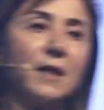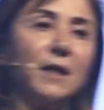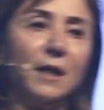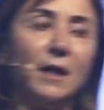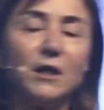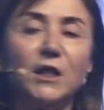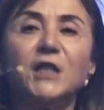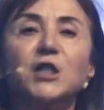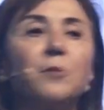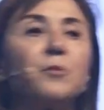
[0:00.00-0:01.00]
uh,
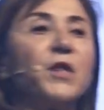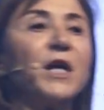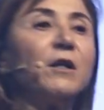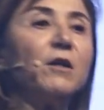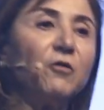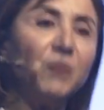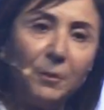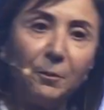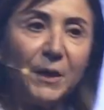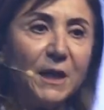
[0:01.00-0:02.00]
Egypt, then
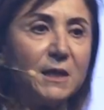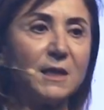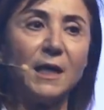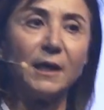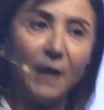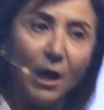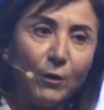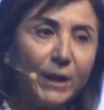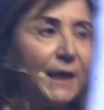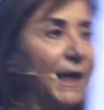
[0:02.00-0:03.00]
Philippines, and now
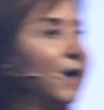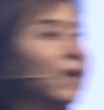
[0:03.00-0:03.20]
India.